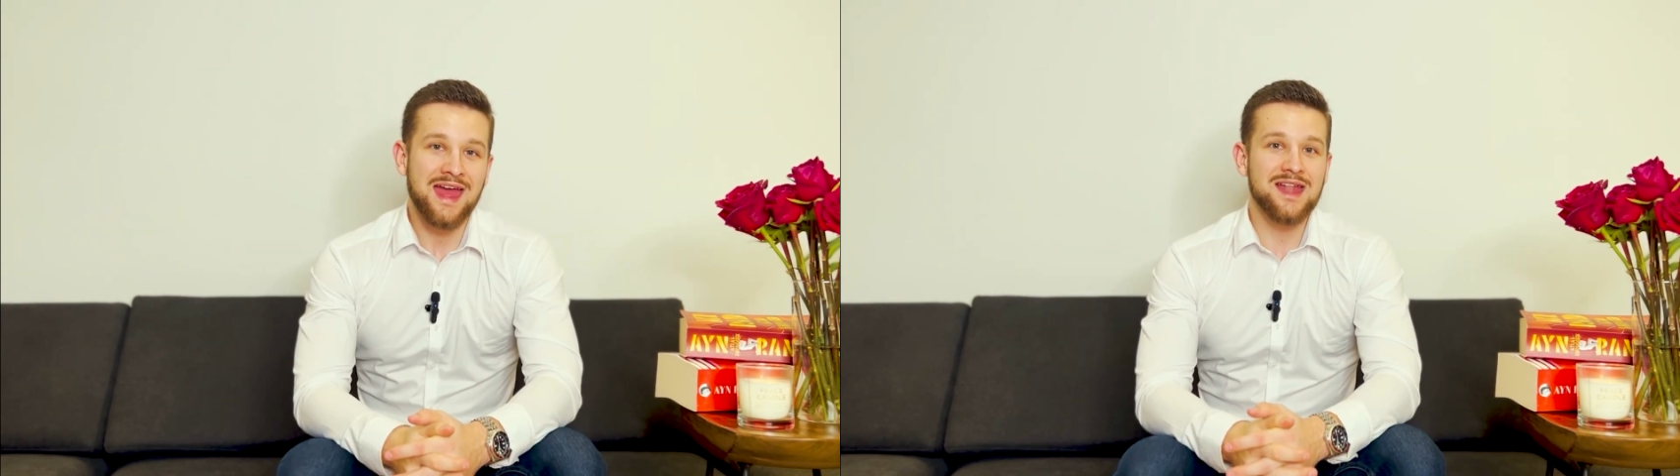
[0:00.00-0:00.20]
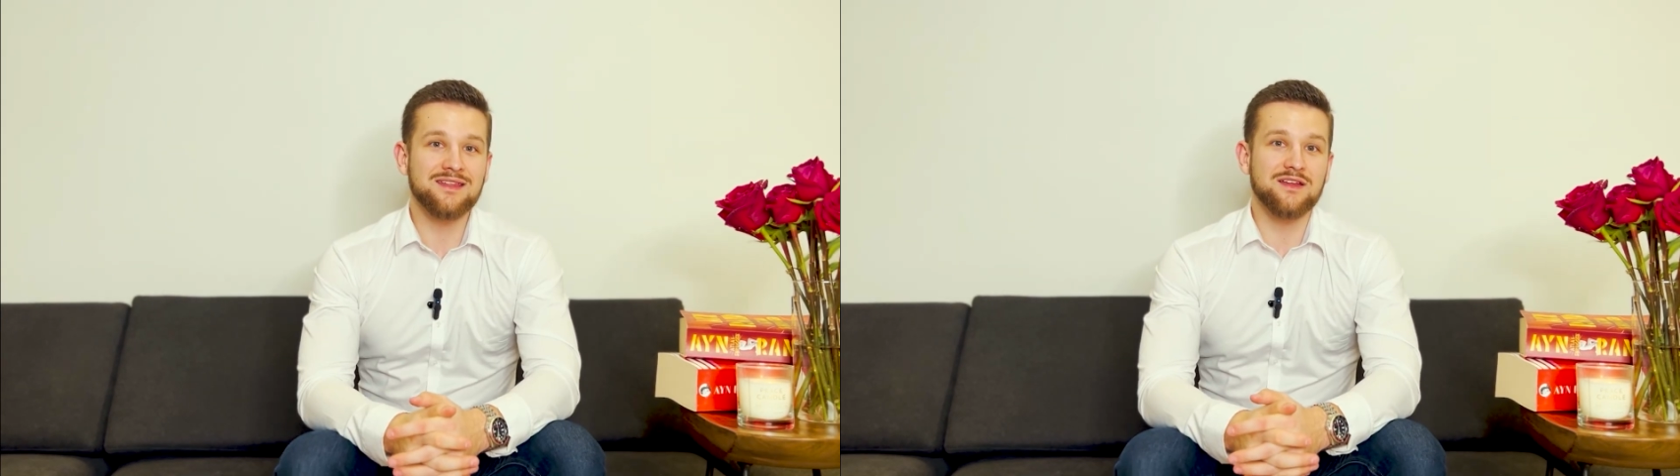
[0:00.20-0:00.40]

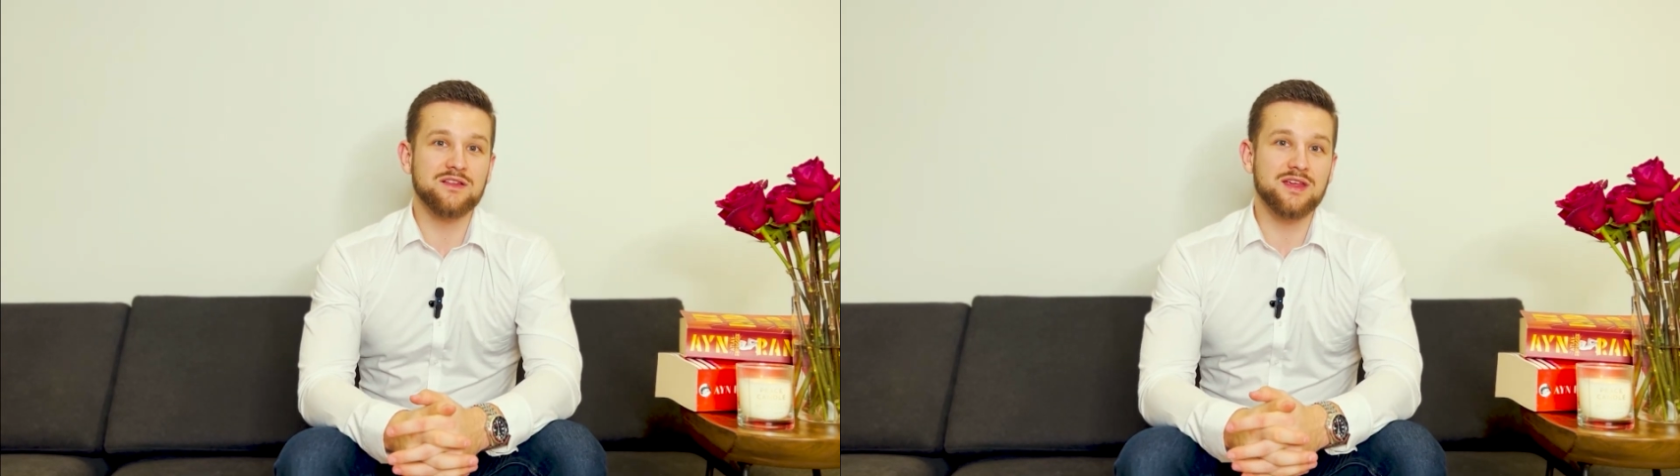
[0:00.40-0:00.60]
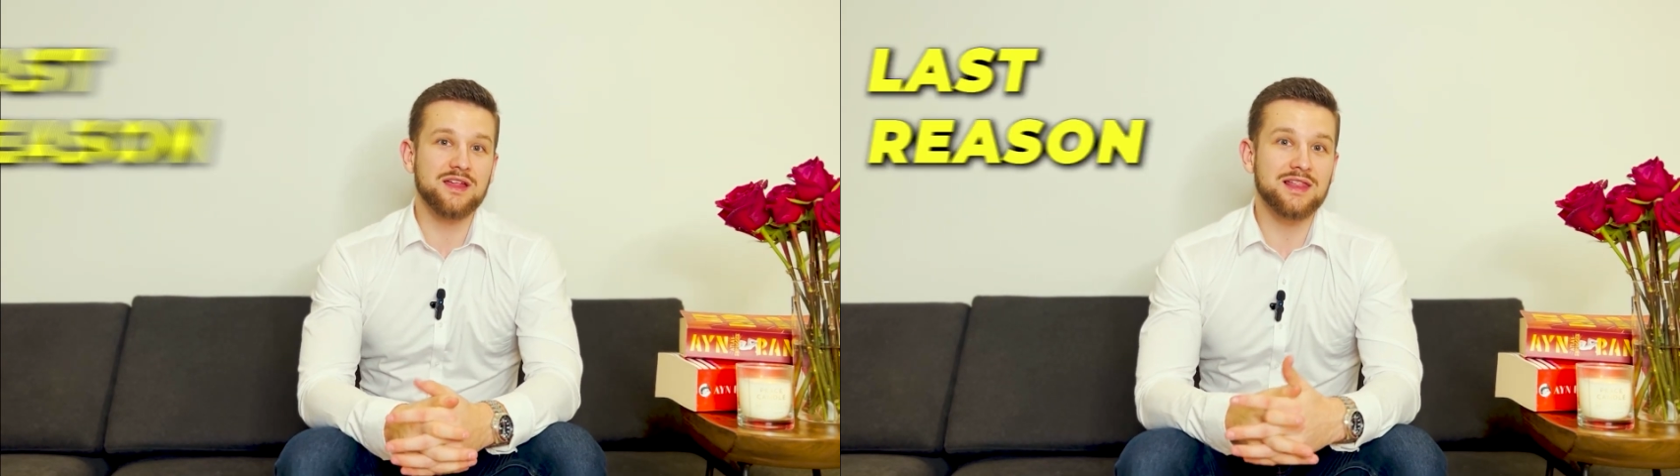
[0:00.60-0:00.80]
And
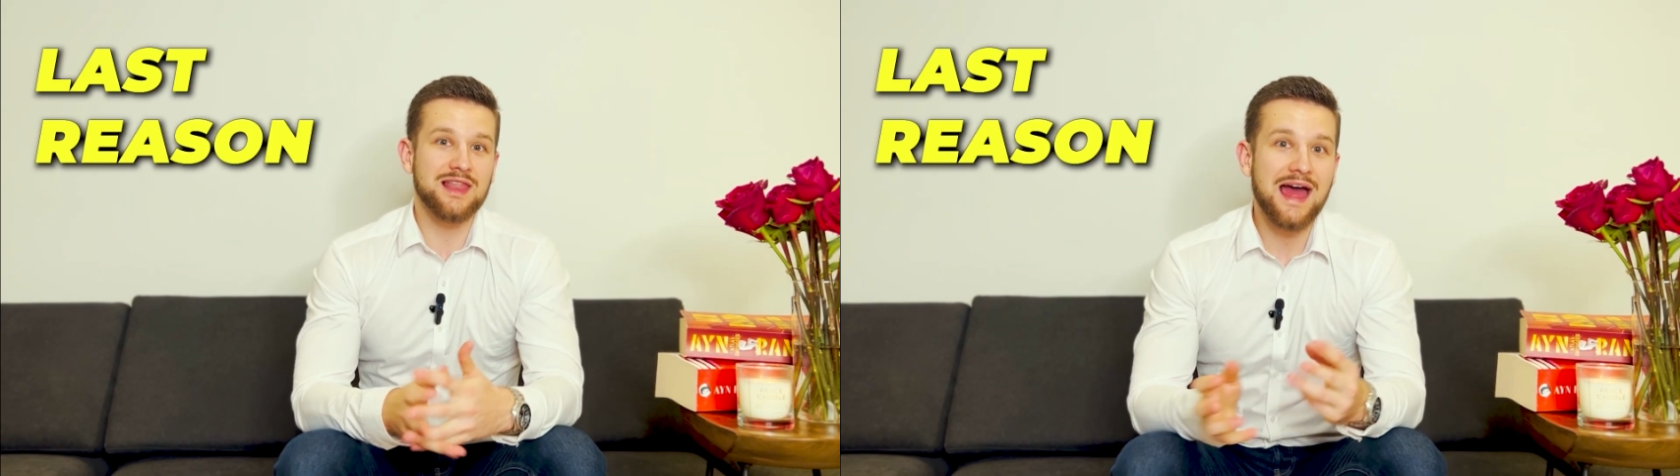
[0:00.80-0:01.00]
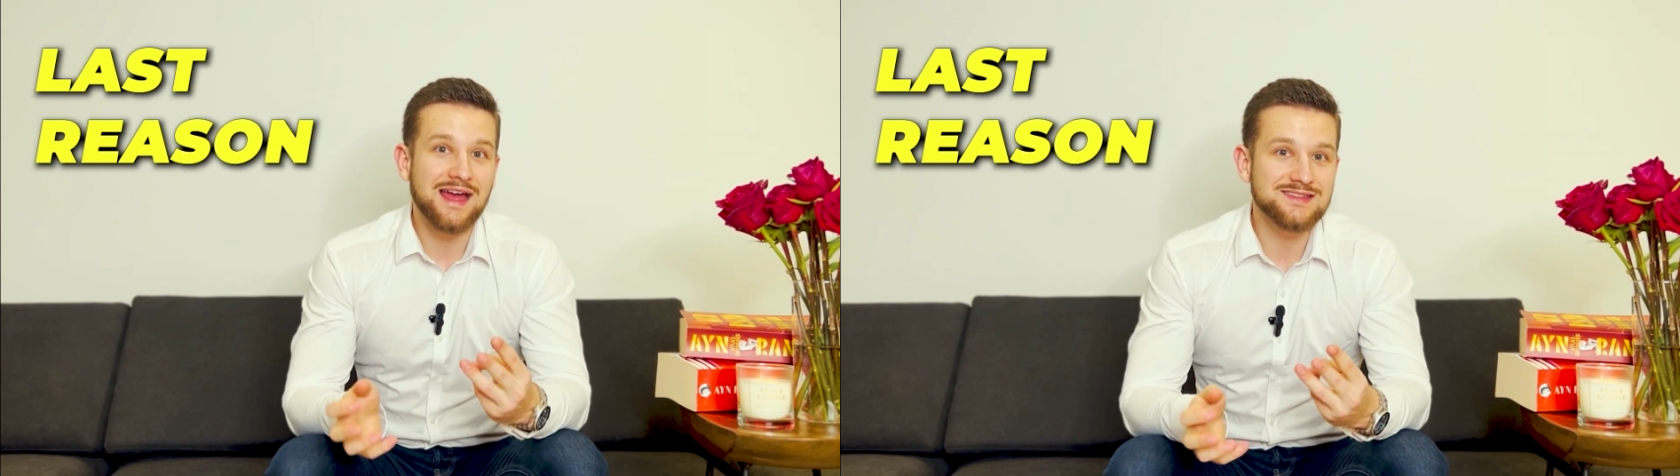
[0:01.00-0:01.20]
the
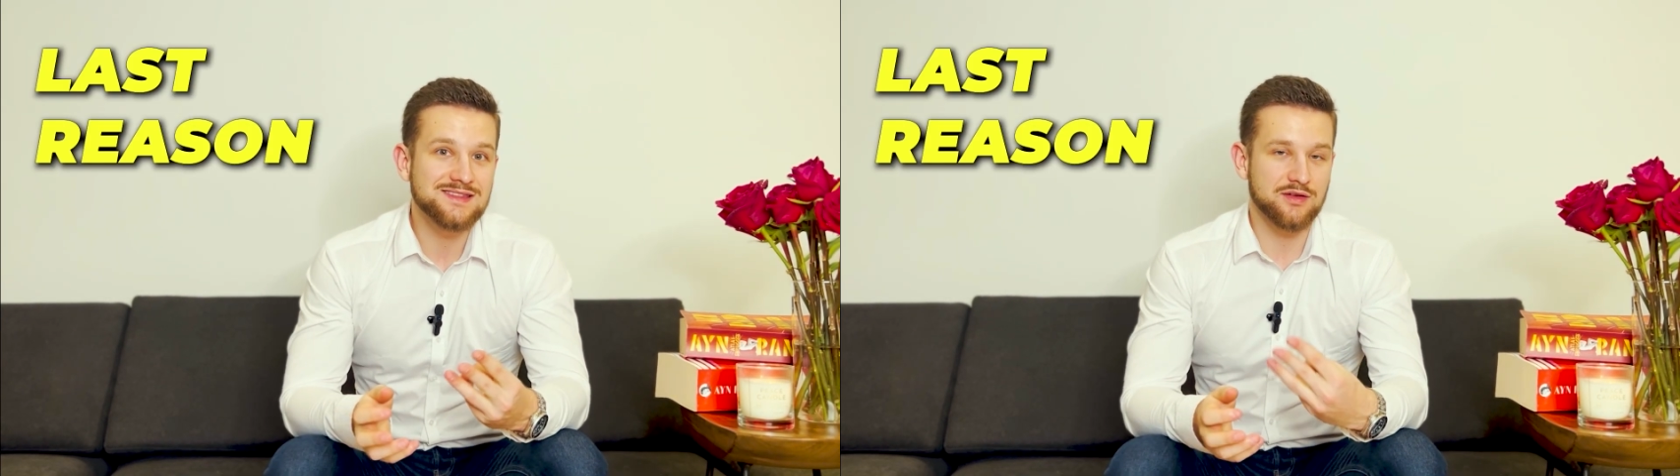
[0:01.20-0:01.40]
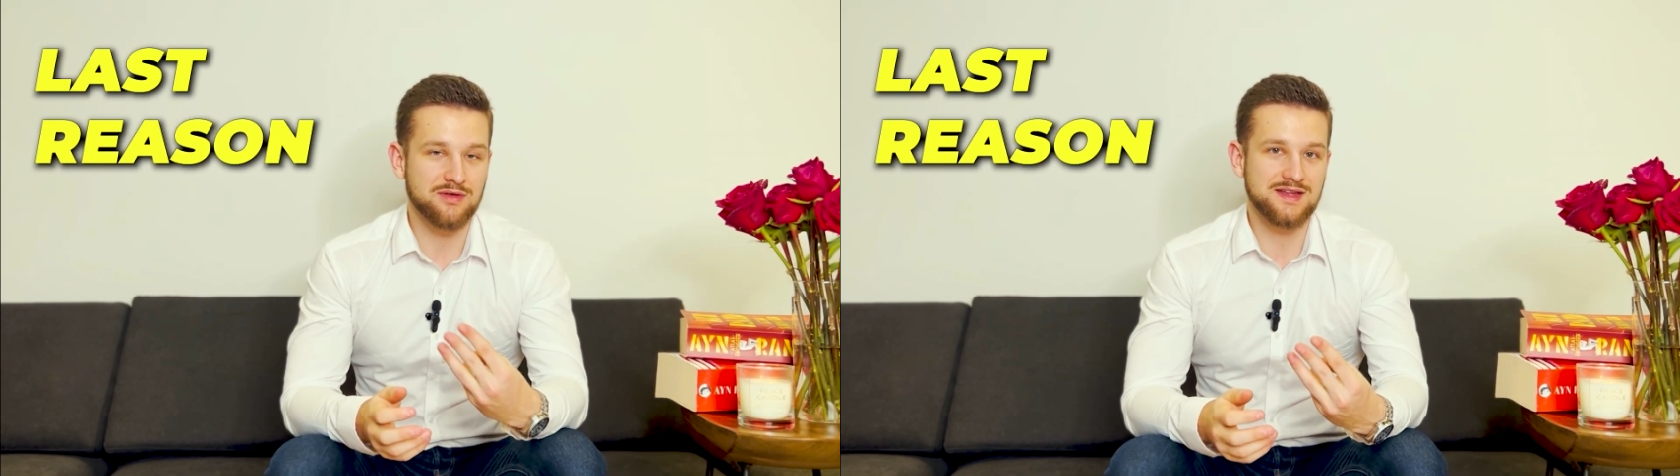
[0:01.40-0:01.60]

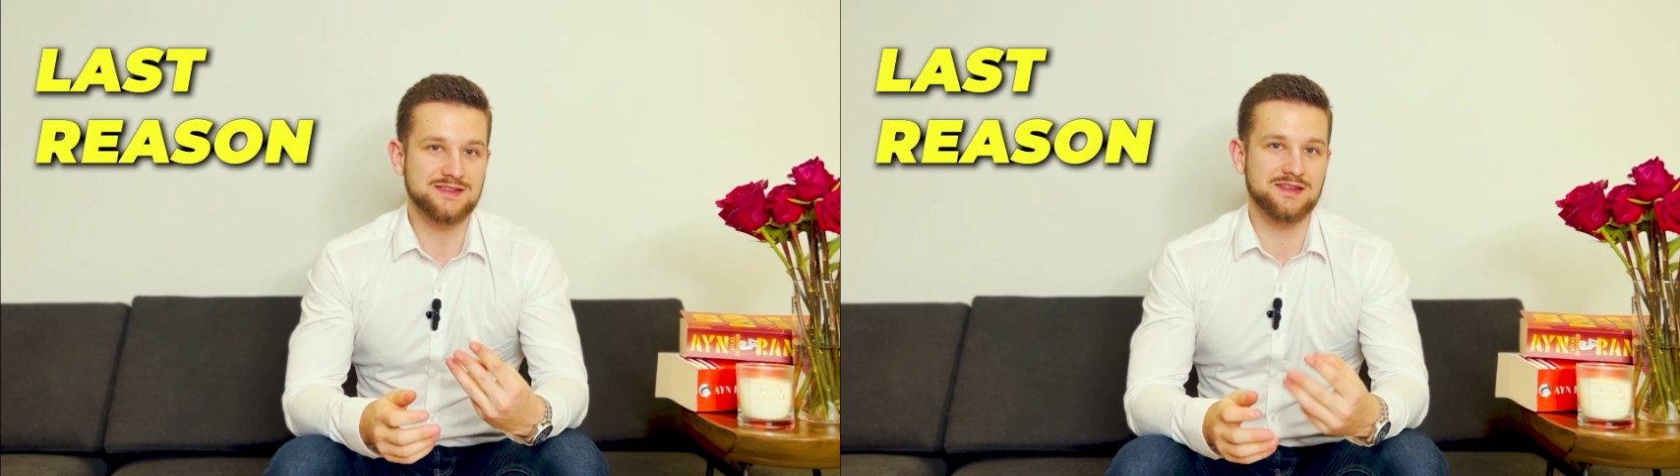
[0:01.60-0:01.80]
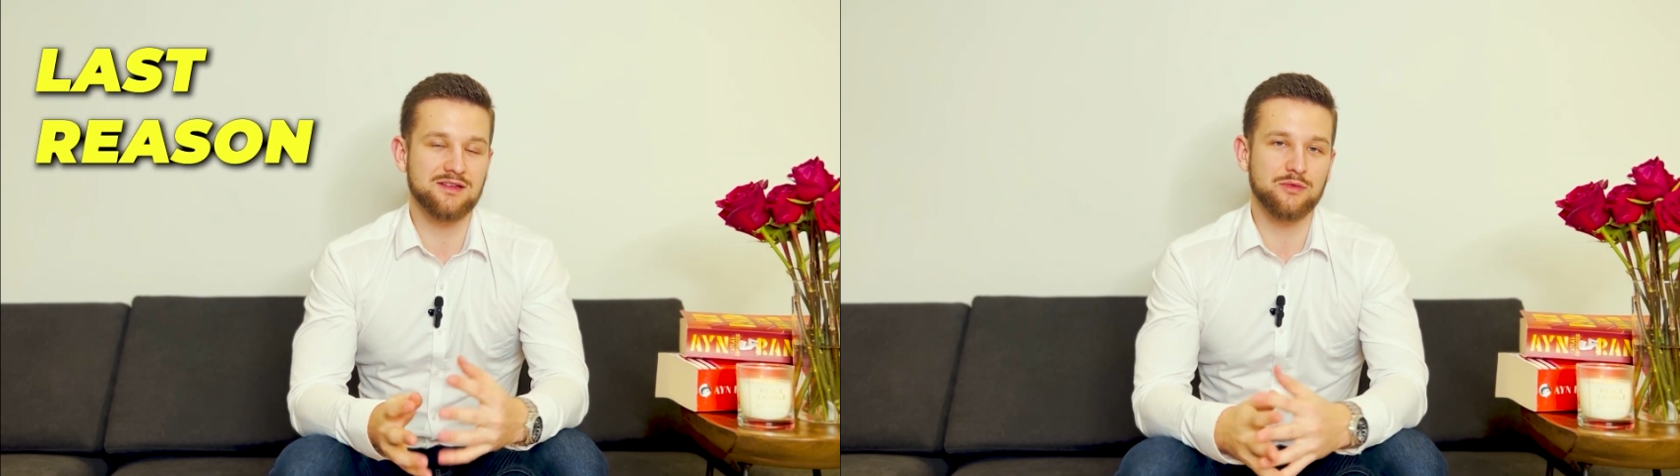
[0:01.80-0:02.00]
last
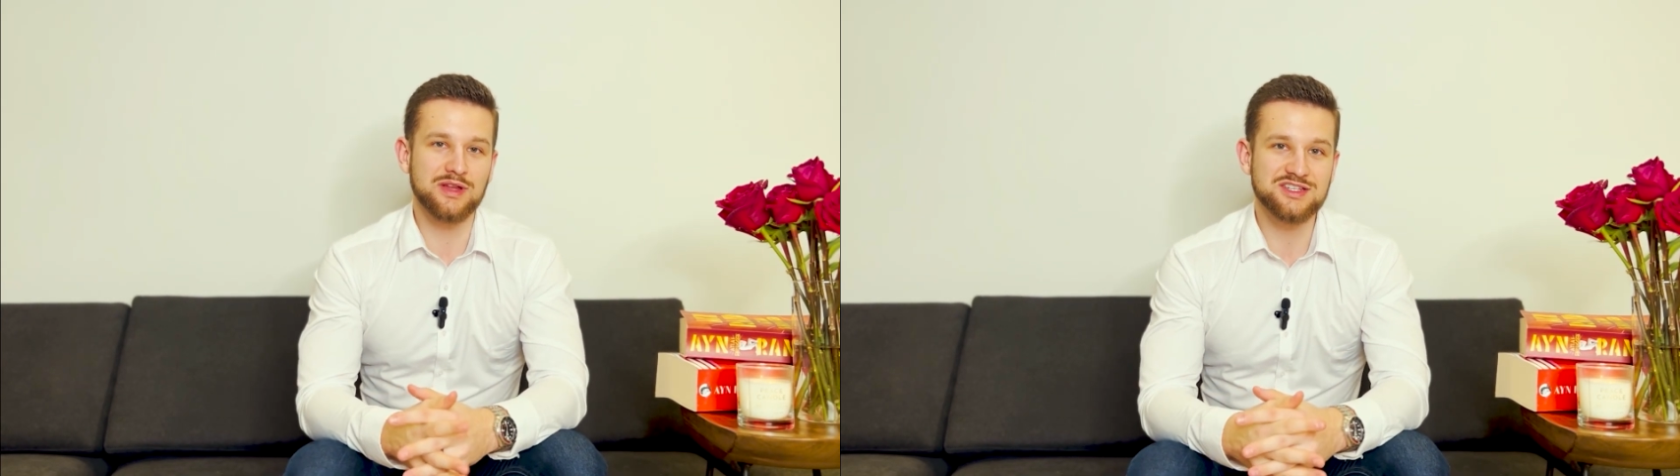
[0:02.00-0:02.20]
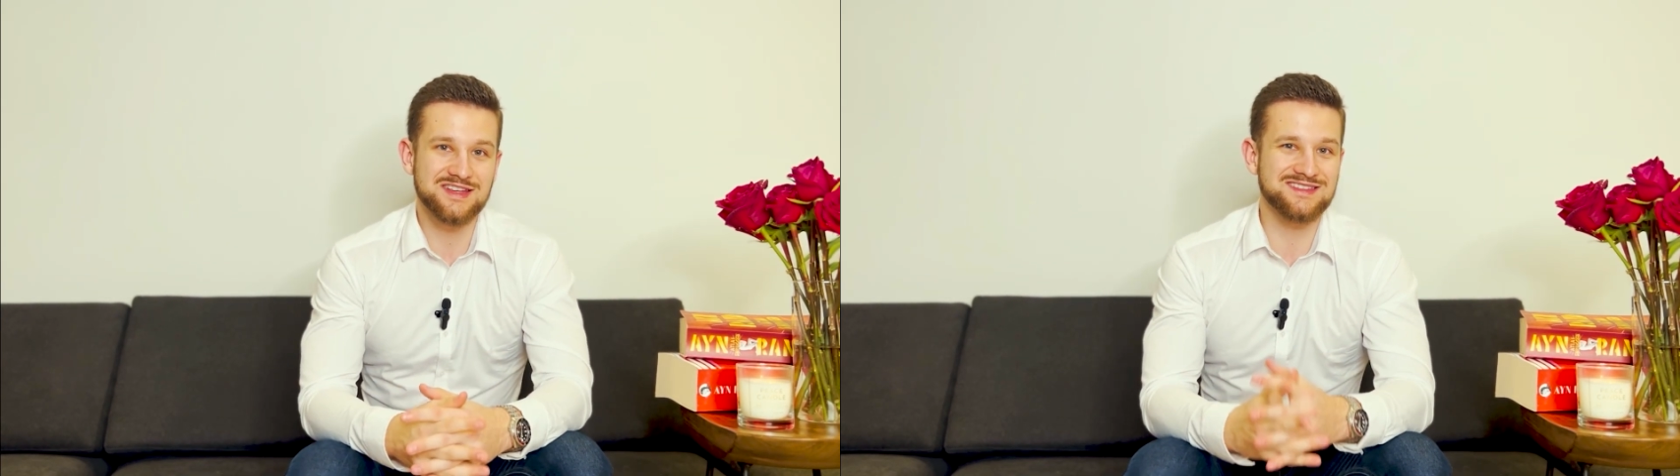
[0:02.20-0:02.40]
reason,
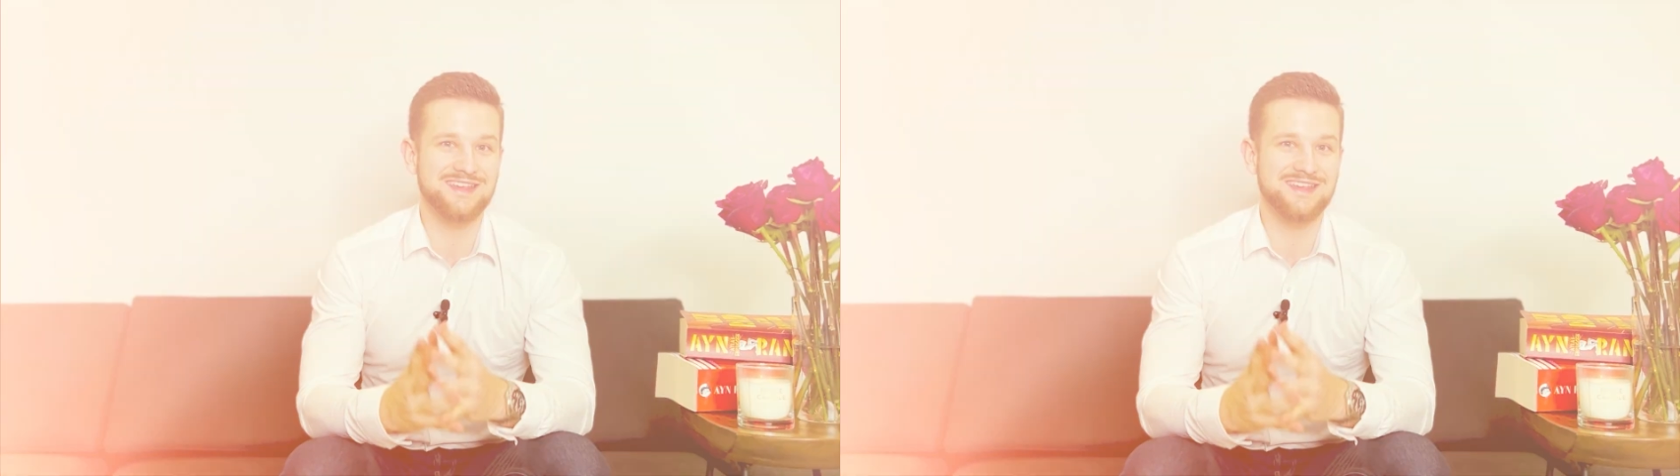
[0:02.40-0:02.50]
which is